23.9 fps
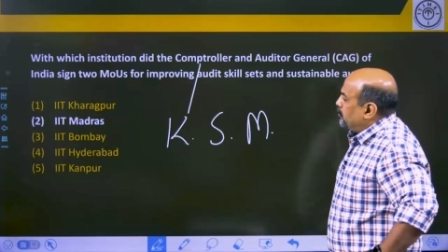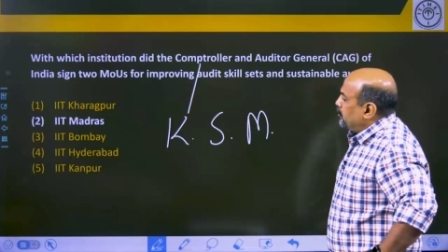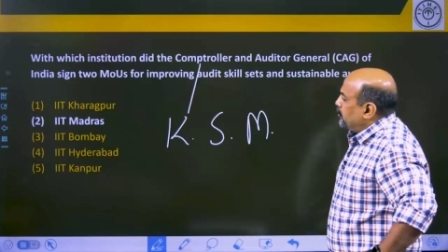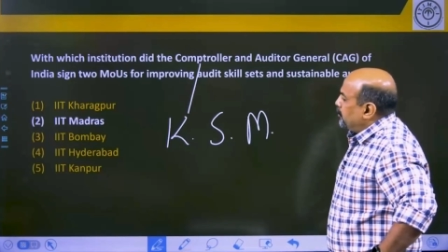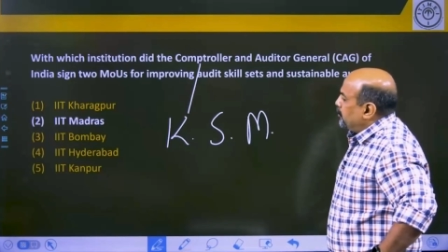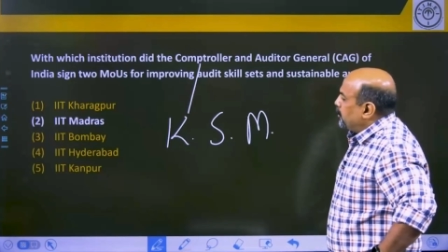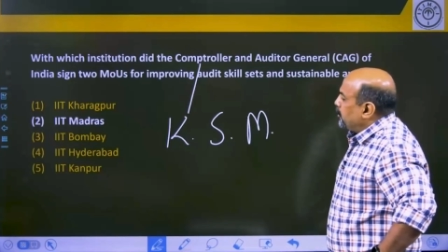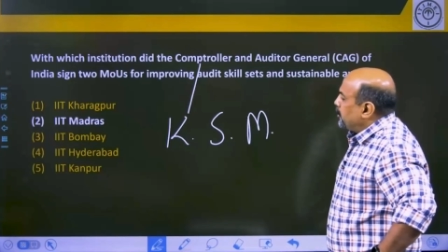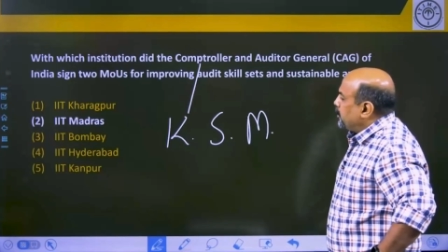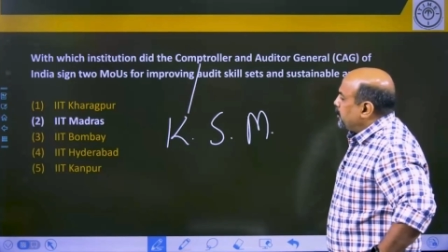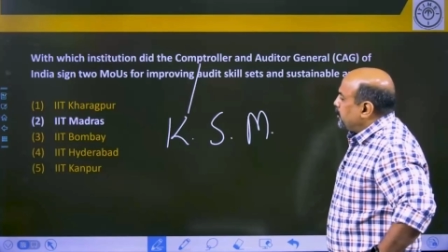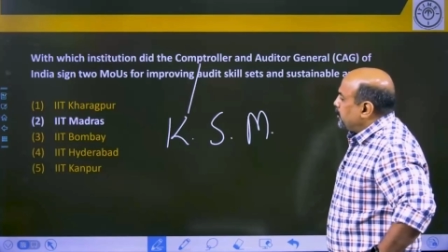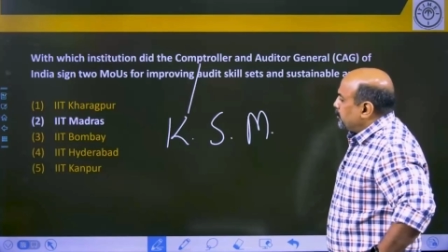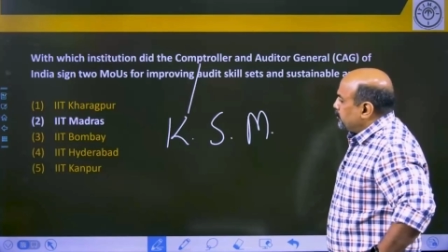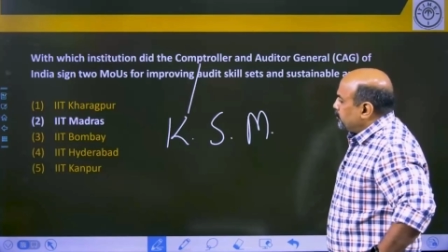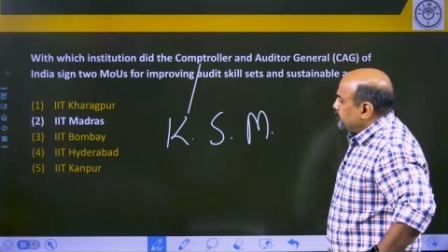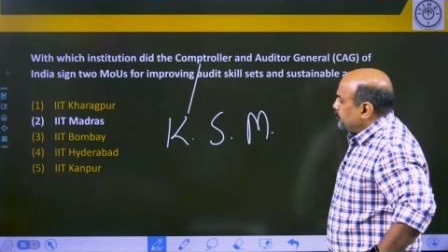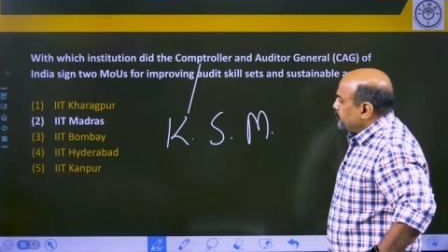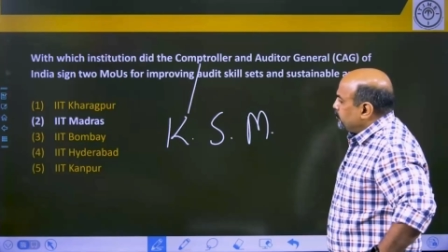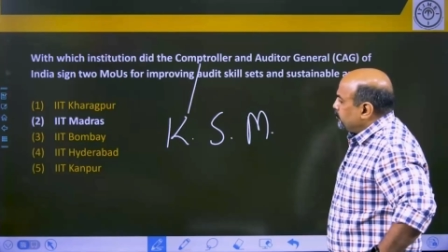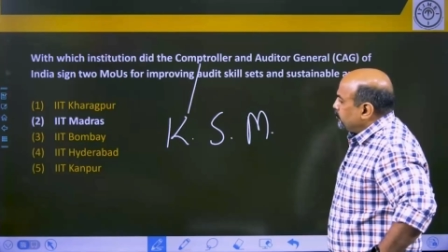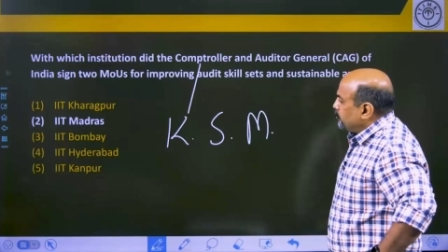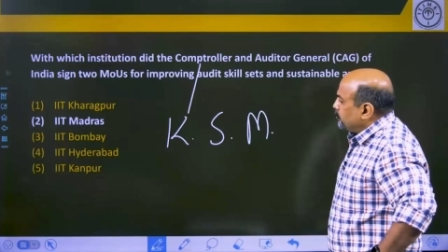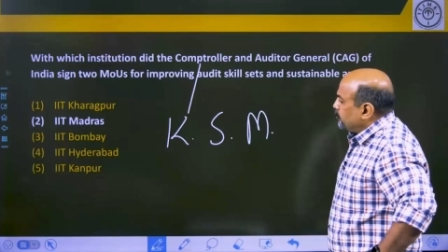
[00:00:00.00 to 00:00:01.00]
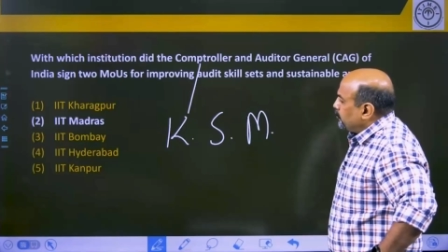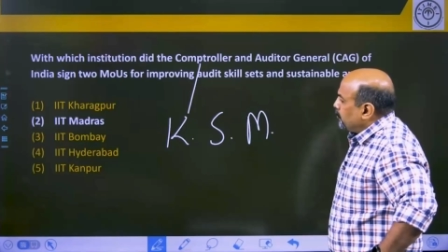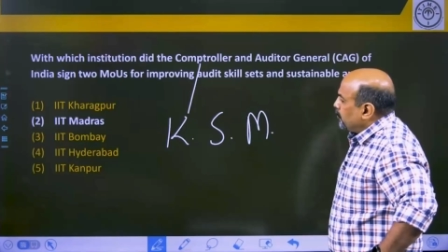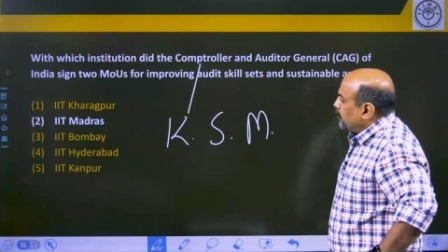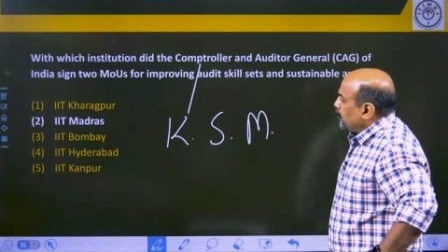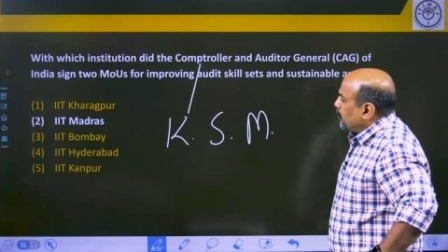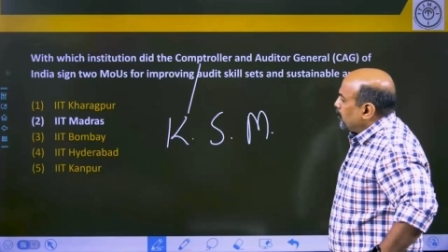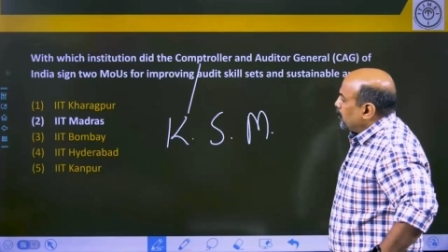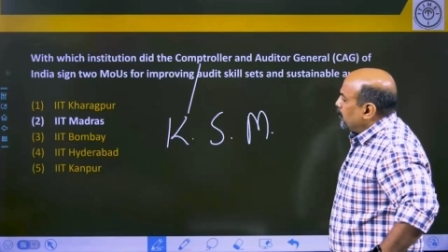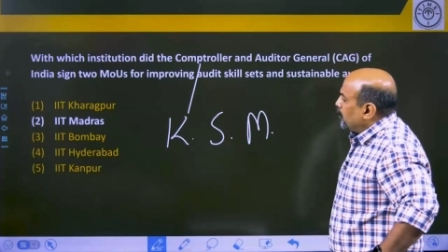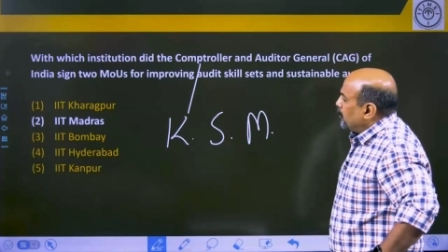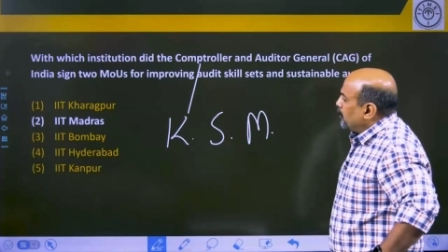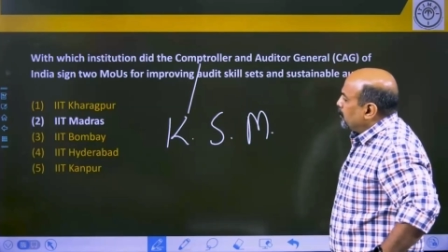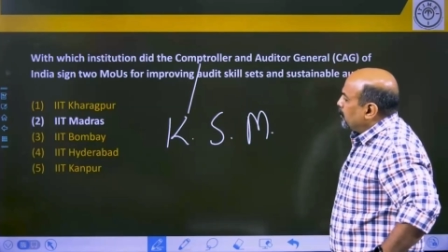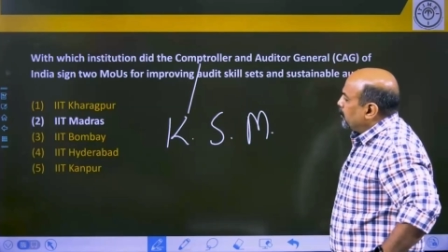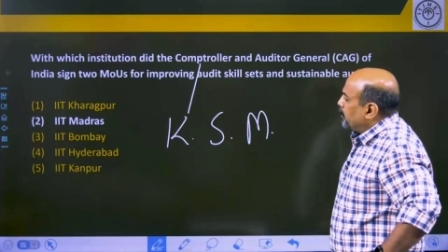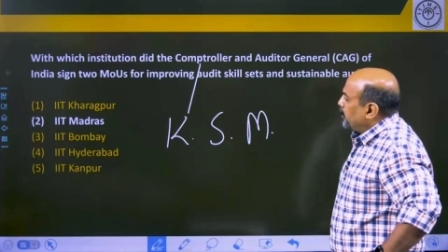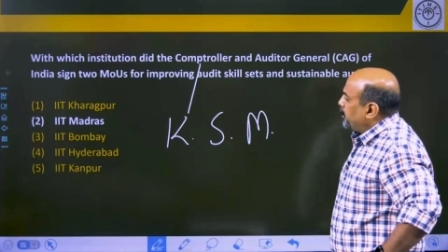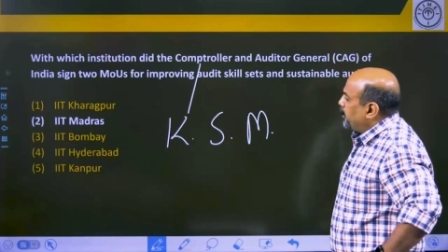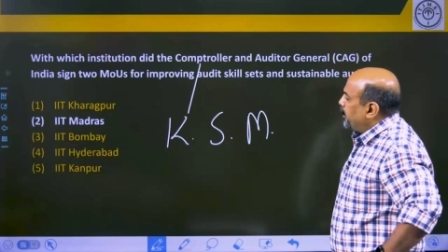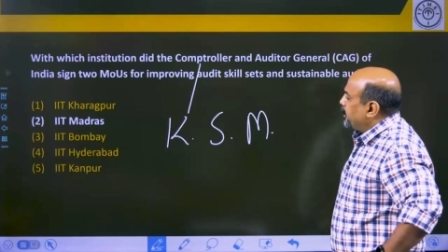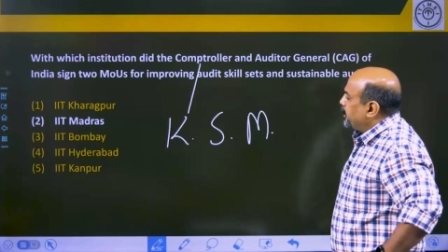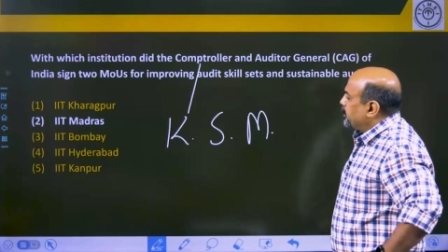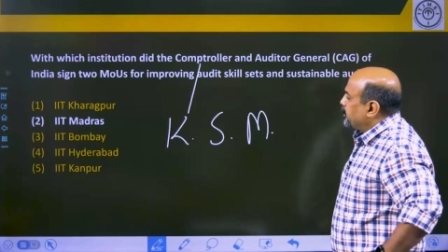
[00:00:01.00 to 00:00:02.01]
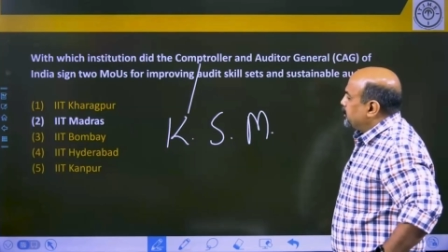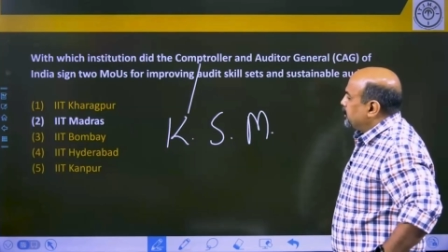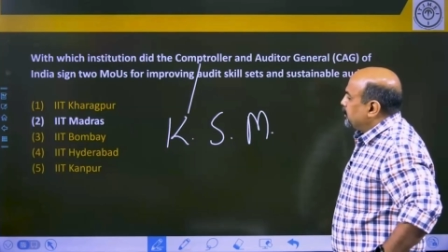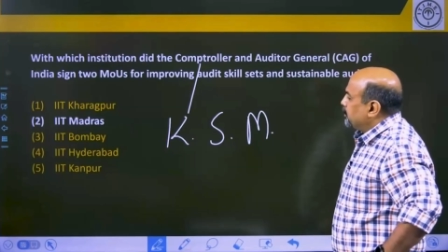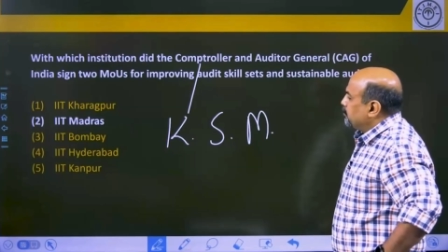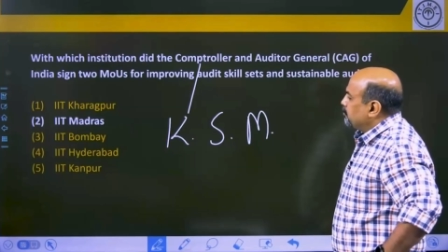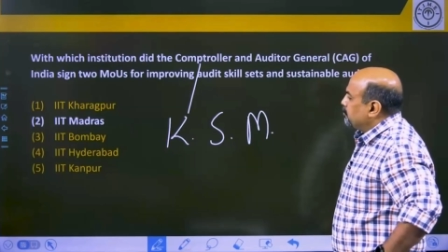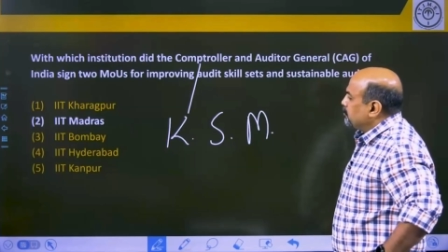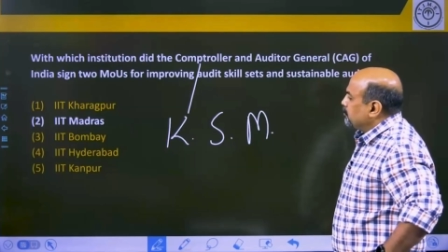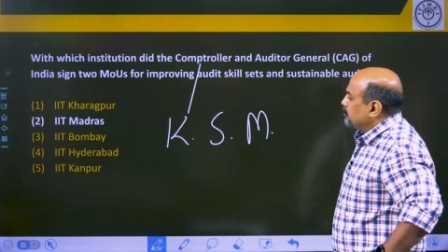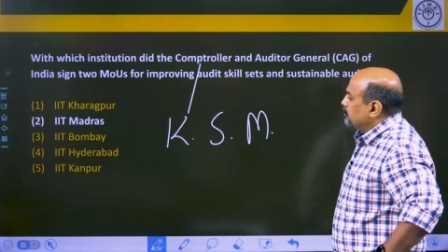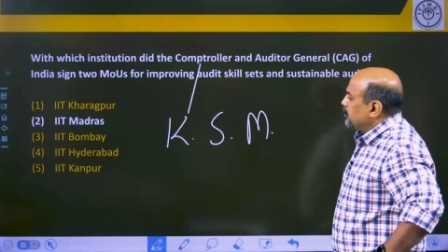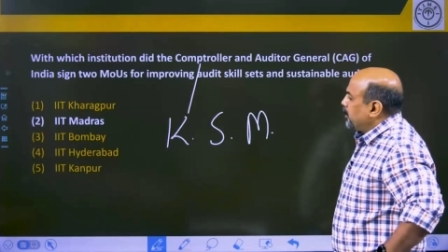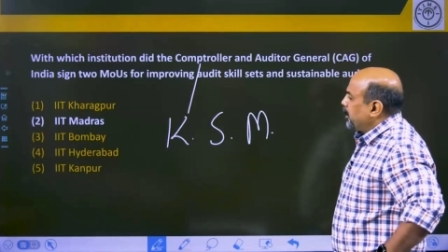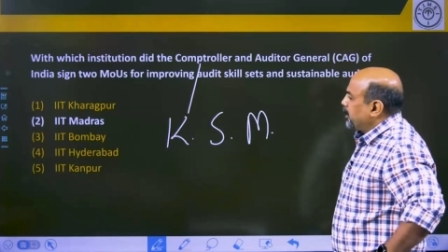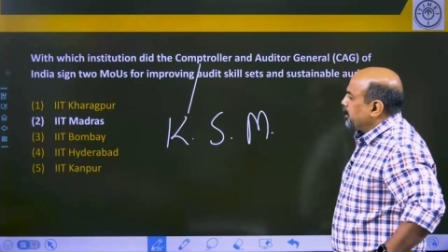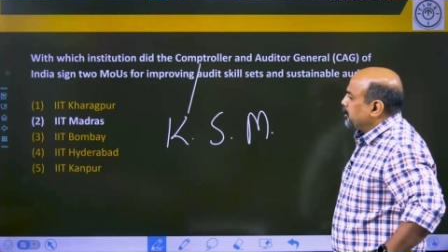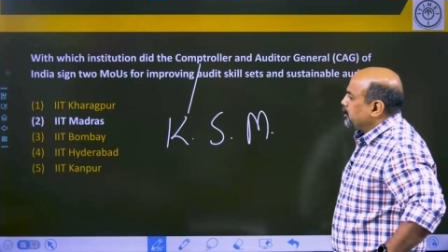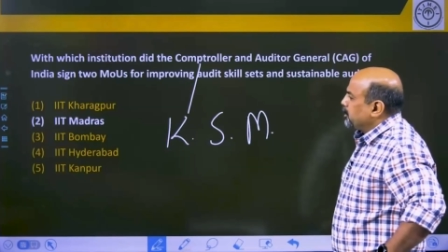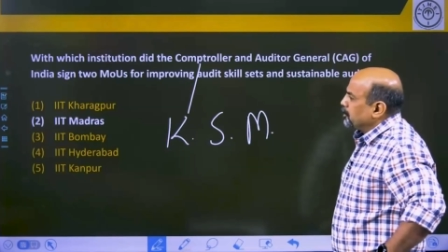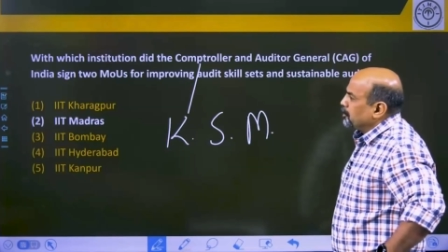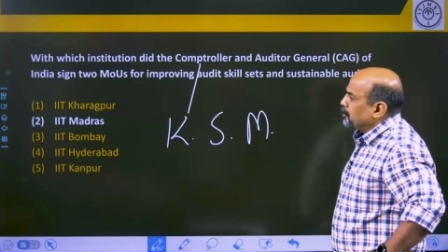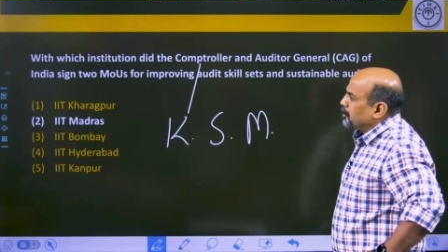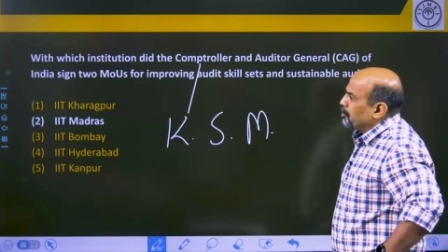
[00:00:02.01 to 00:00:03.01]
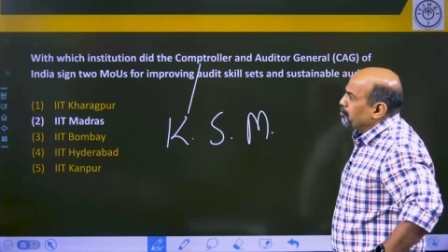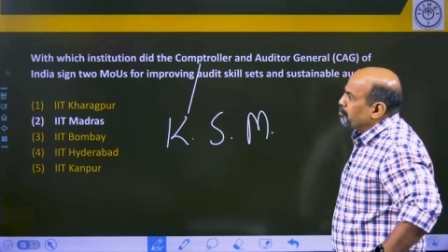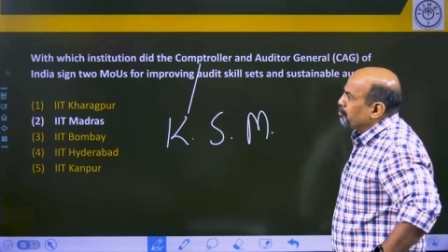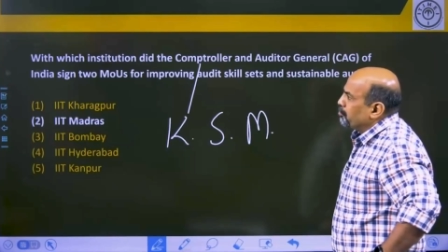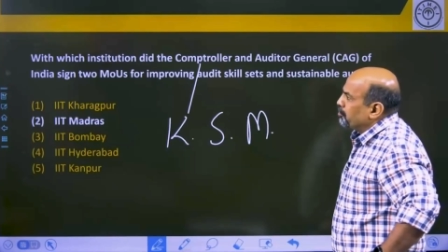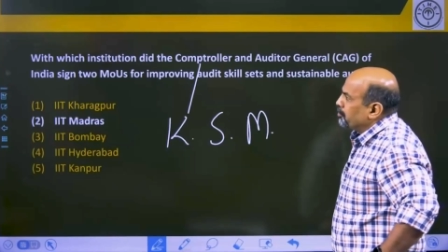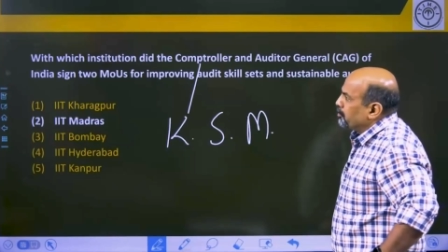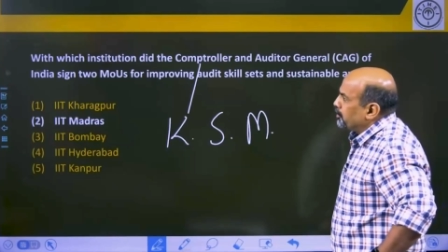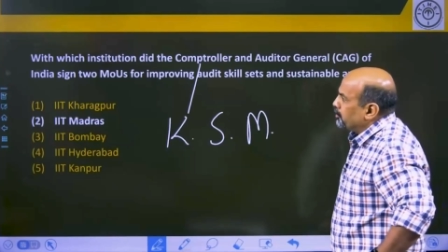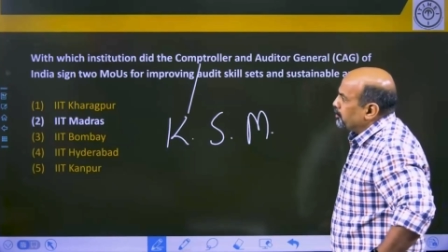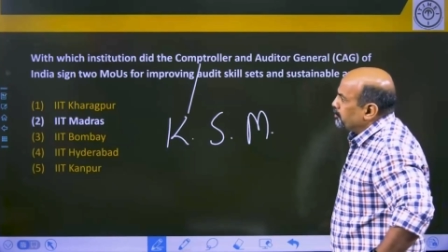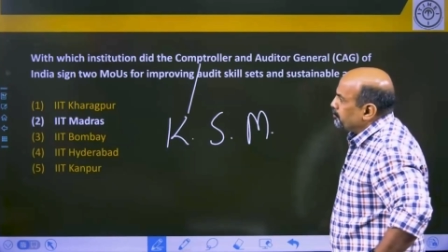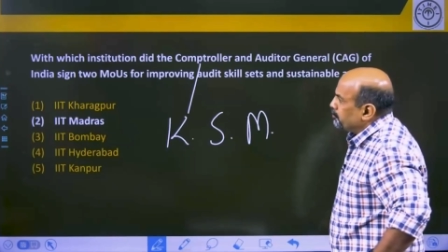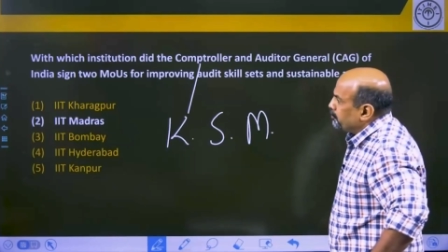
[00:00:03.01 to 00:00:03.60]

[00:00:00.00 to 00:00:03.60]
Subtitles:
India. KSM, K. Sanjay Murthy.